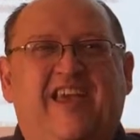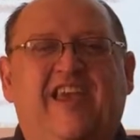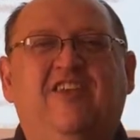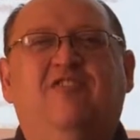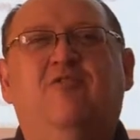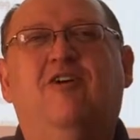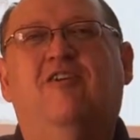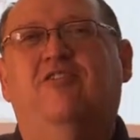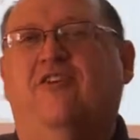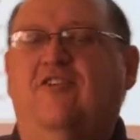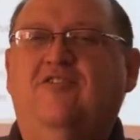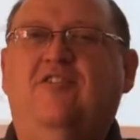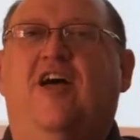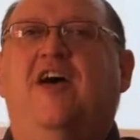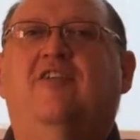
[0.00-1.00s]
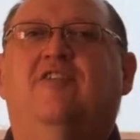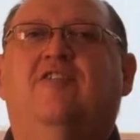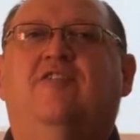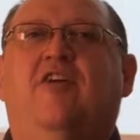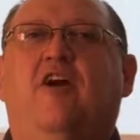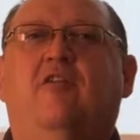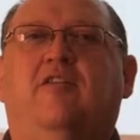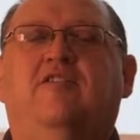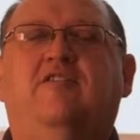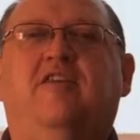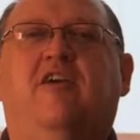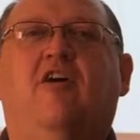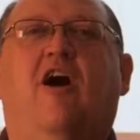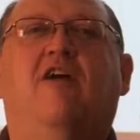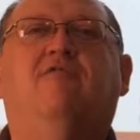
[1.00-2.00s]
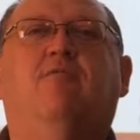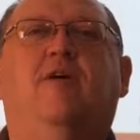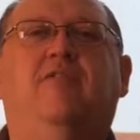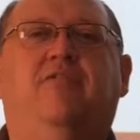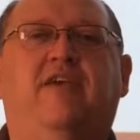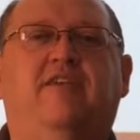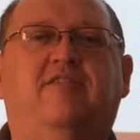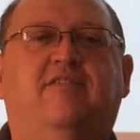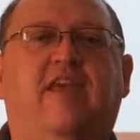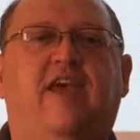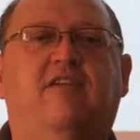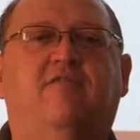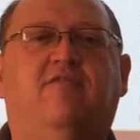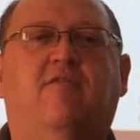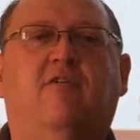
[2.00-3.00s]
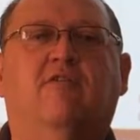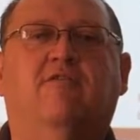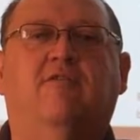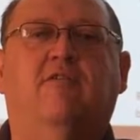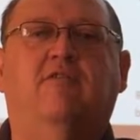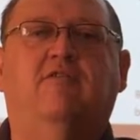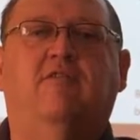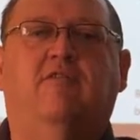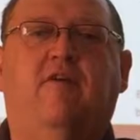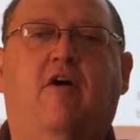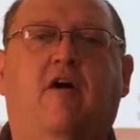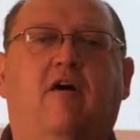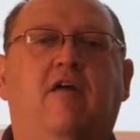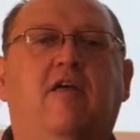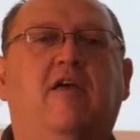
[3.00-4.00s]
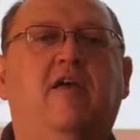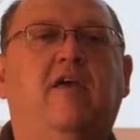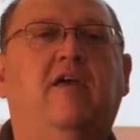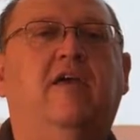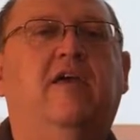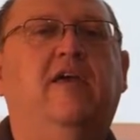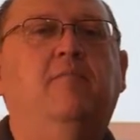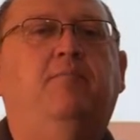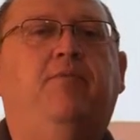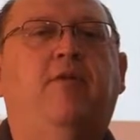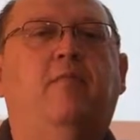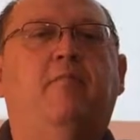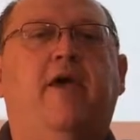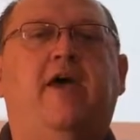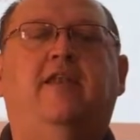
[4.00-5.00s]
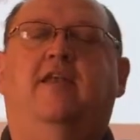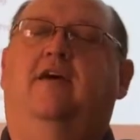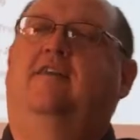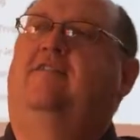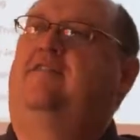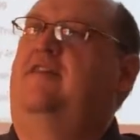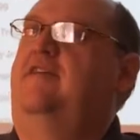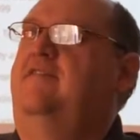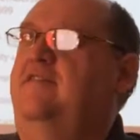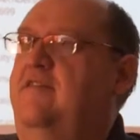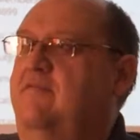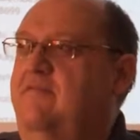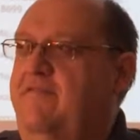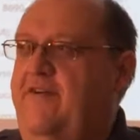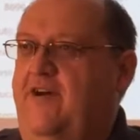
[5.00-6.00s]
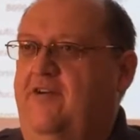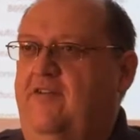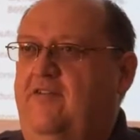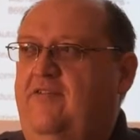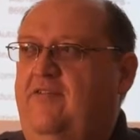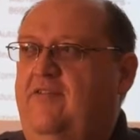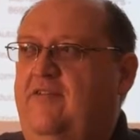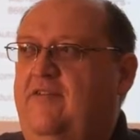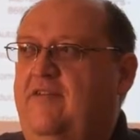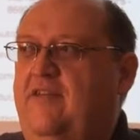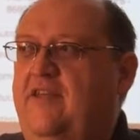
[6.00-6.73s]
Each one of those letters, though, let's tick off what they stand for. First of all, implement a system, folks.